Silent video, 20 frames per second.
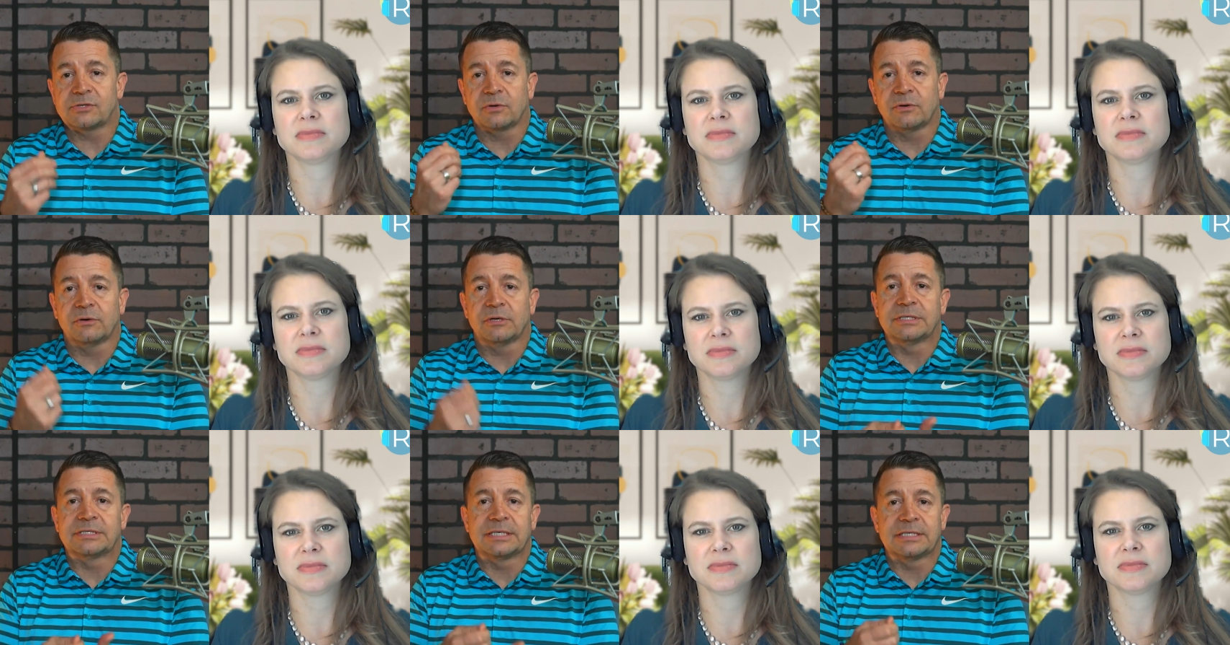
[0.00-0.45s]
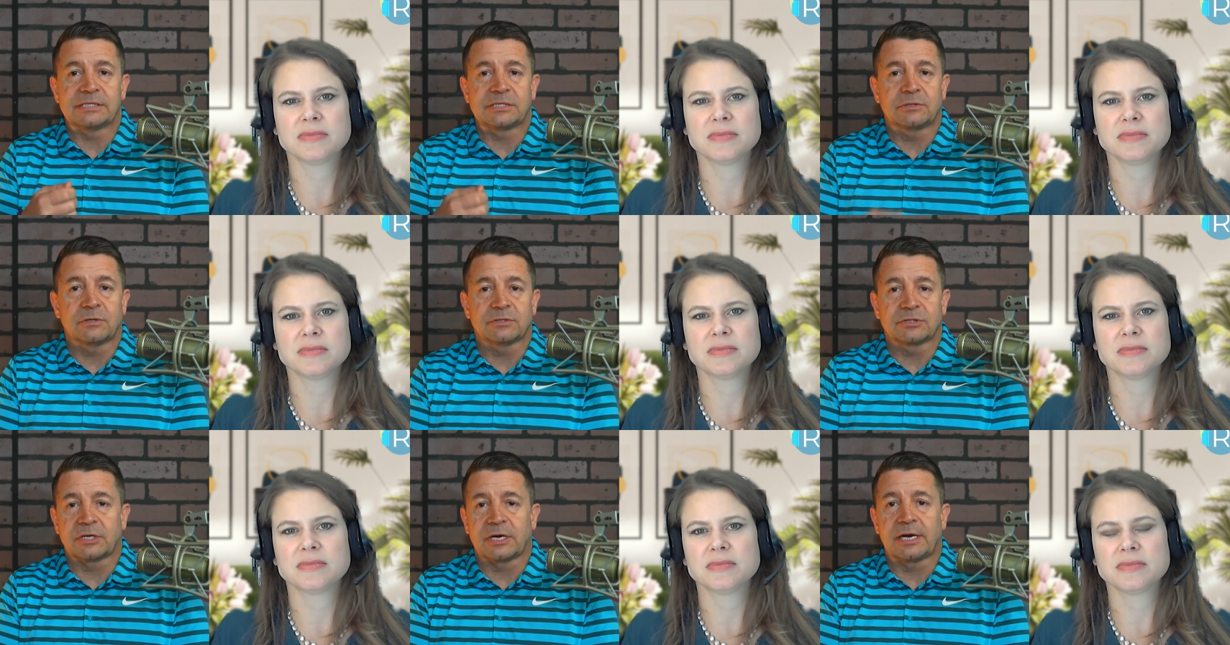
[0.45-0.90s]
Speaker 1: or is it
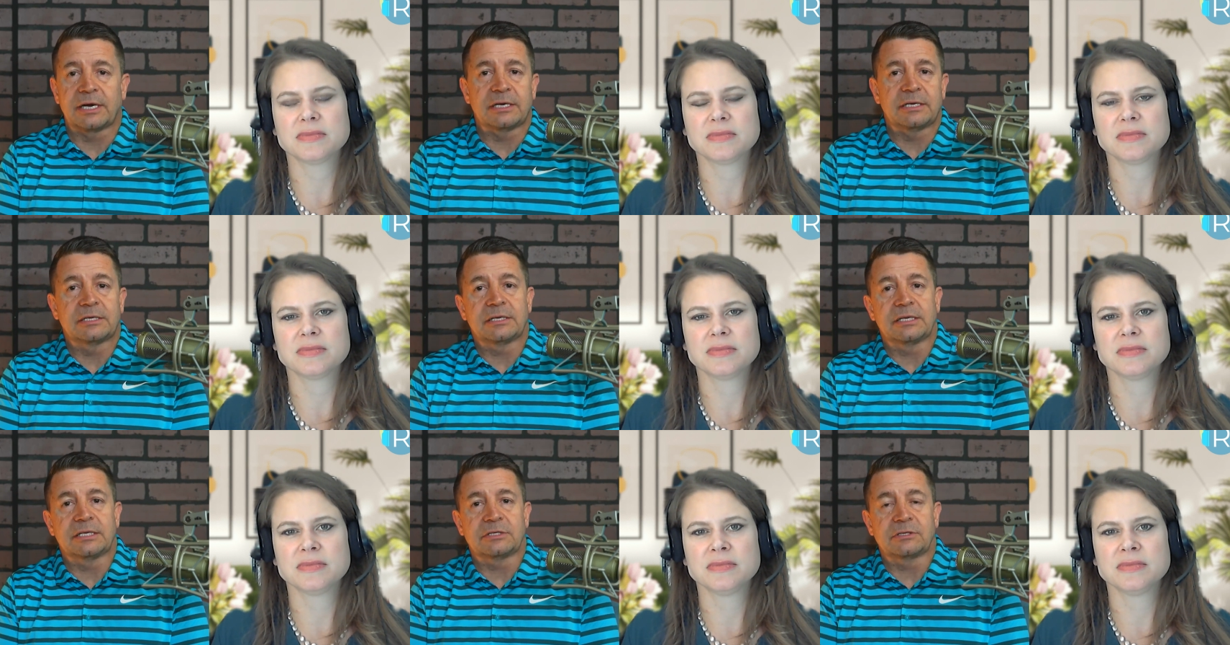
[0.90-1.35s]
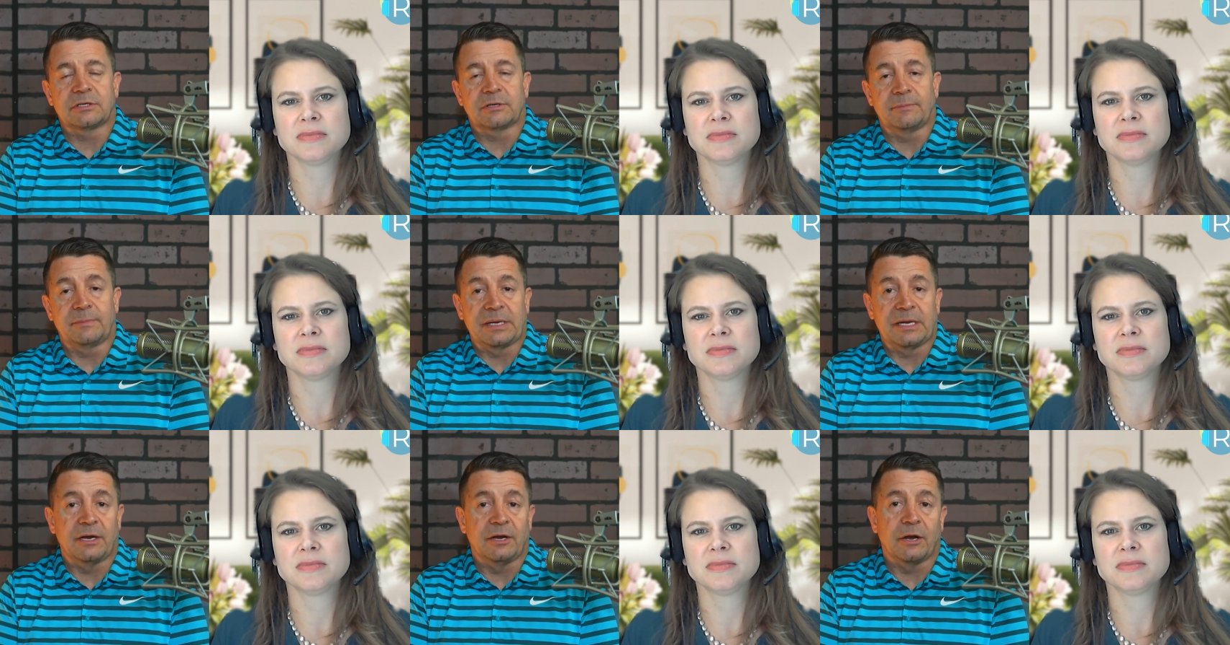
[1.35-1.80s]
still trying
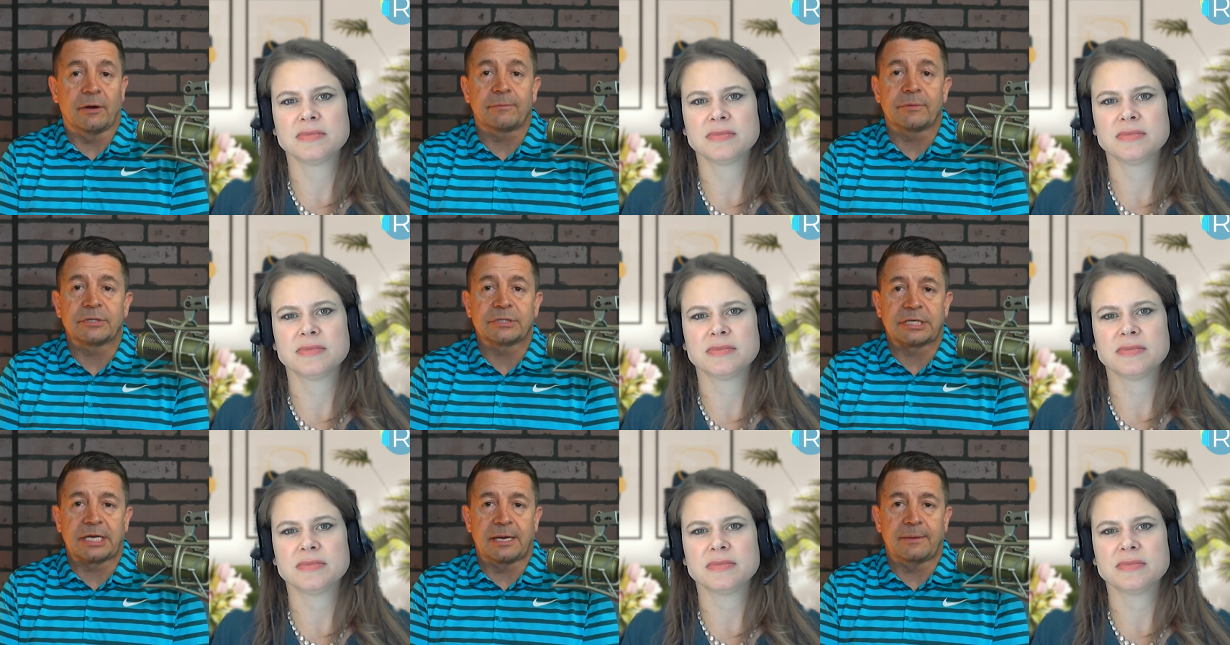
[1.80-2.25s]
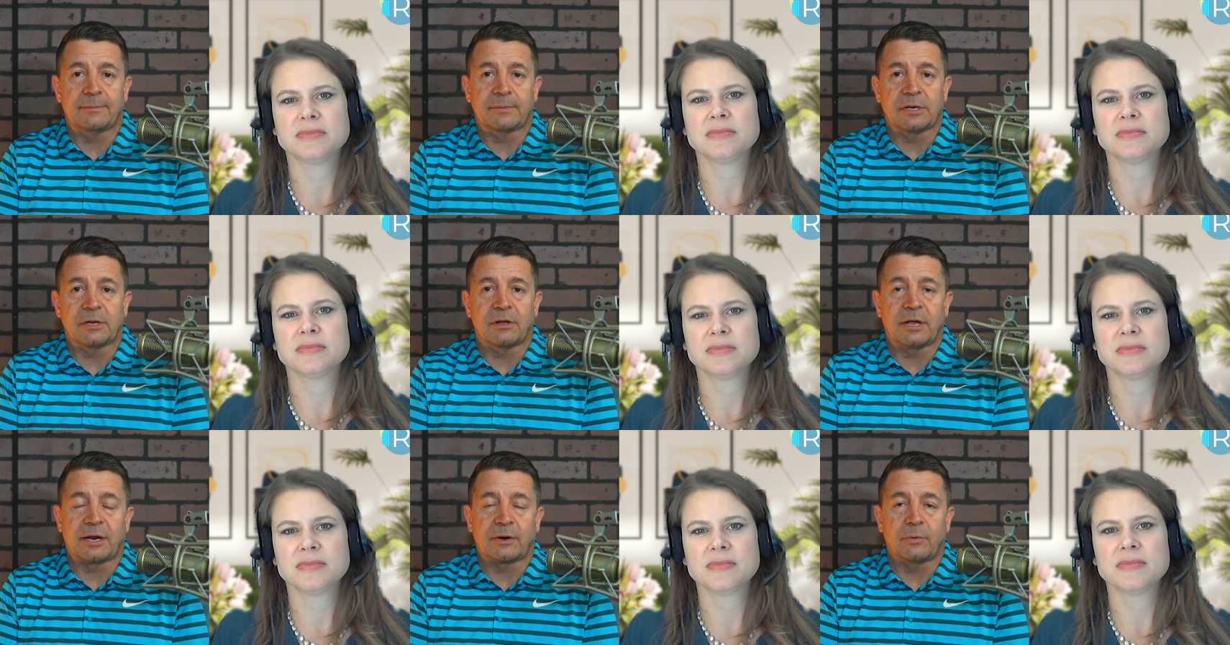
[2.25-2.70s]
to be a numbers game
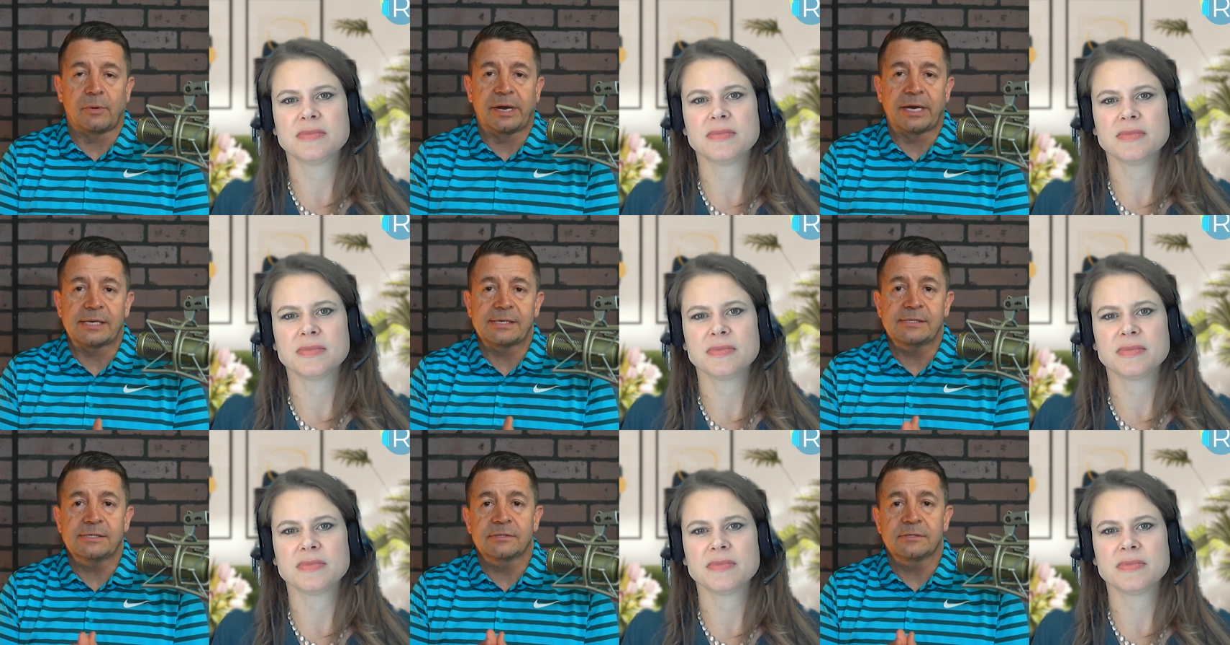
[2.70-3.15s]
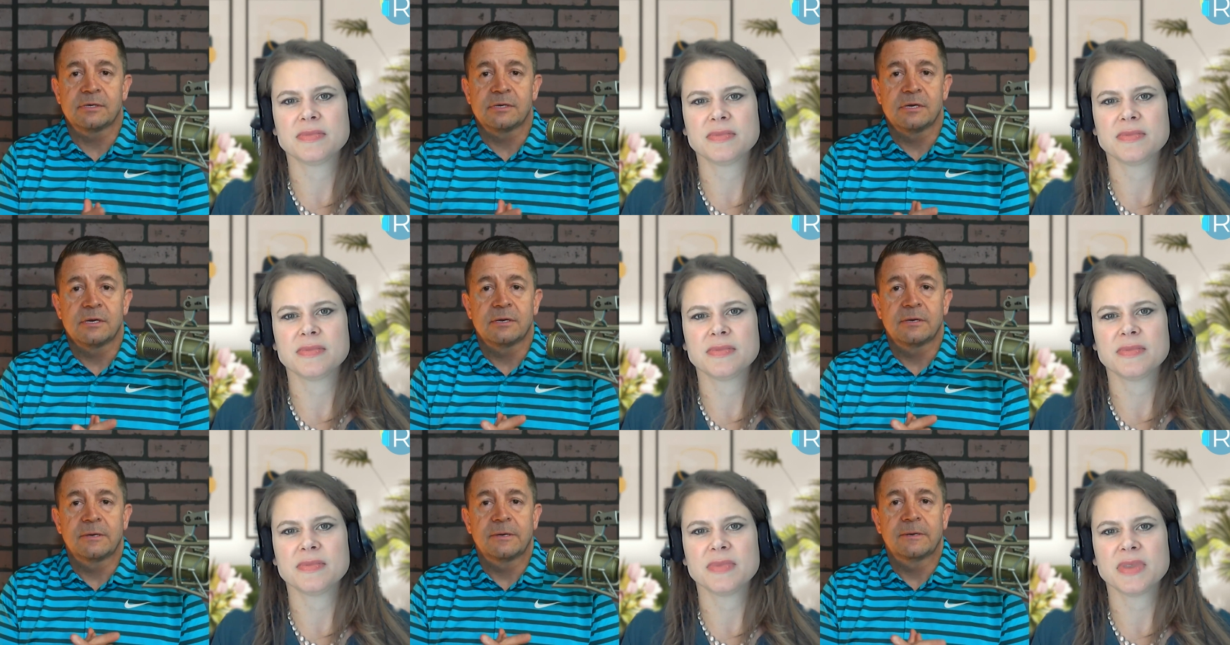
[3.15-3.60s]
in a lot of ways?
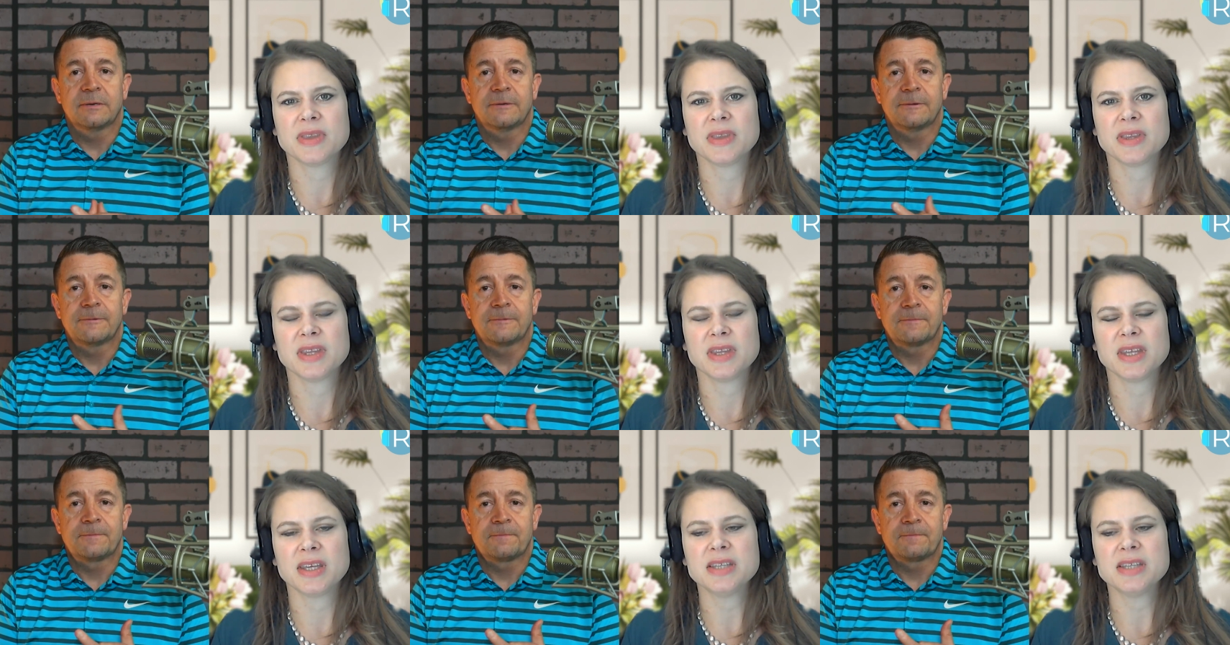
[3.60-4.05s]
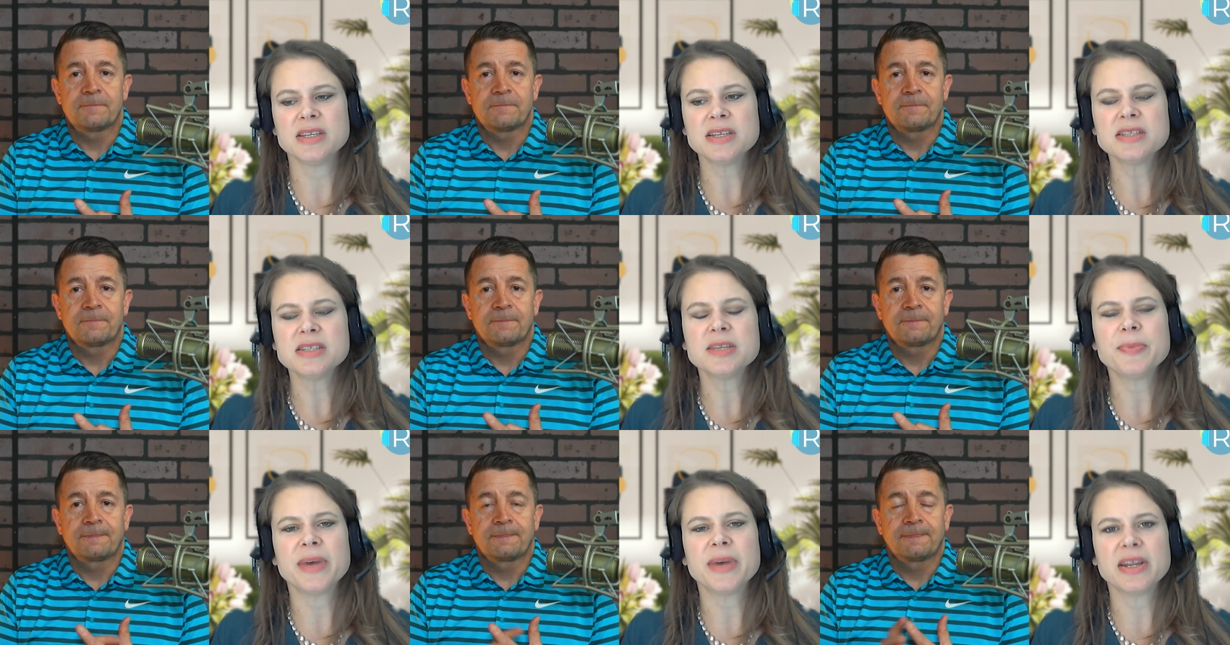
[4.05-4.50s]
Speaker 2: It
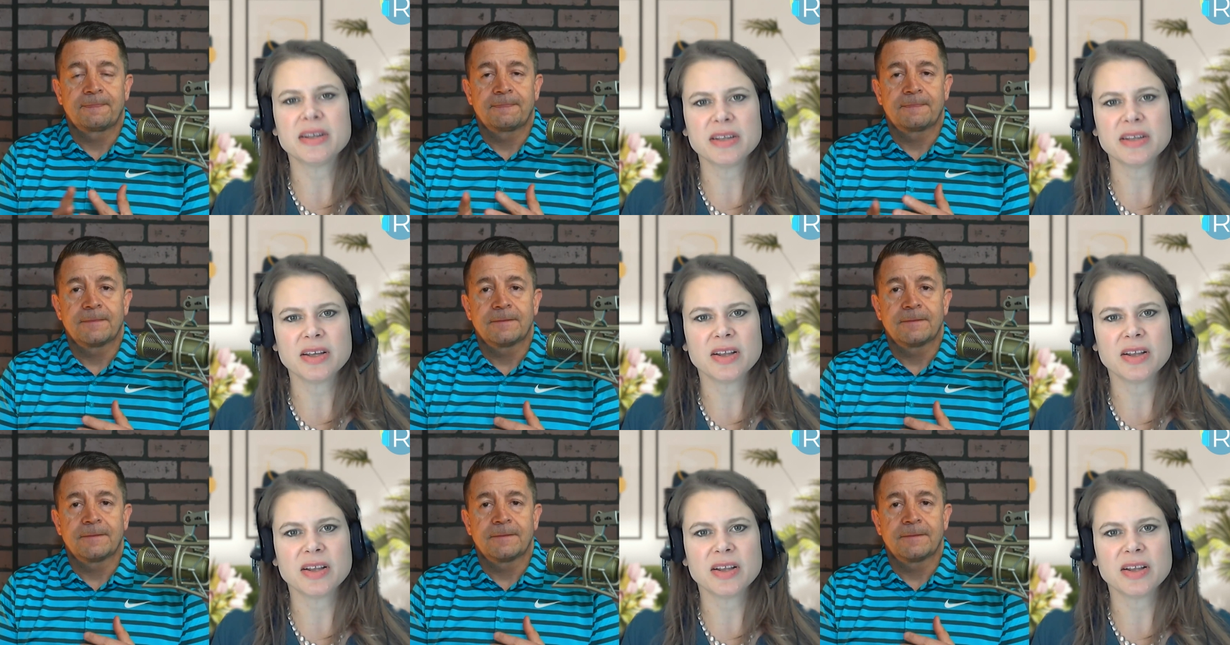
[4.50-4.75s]
does depend on the